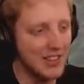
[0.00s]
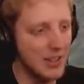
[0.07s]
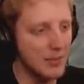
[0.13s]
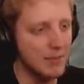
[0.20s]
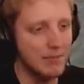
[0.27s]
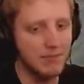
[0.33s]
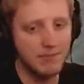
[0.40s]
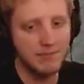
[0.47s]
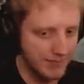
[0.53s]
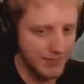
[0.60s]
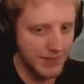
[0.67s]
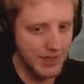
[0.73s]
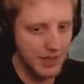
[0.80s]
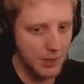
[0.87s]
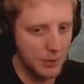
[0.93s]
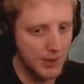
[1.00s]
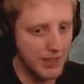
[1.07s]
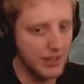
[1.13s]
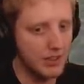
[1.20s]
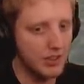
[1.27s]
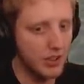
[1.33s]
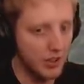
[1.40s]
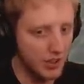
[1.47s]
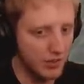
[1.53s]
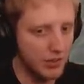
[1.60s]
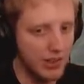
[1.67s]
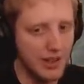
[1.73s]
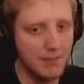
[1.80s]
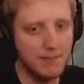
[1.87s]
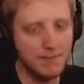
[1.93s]
slime. We need a ton of
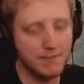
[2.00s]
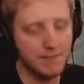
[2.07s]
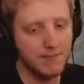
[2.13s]
slime.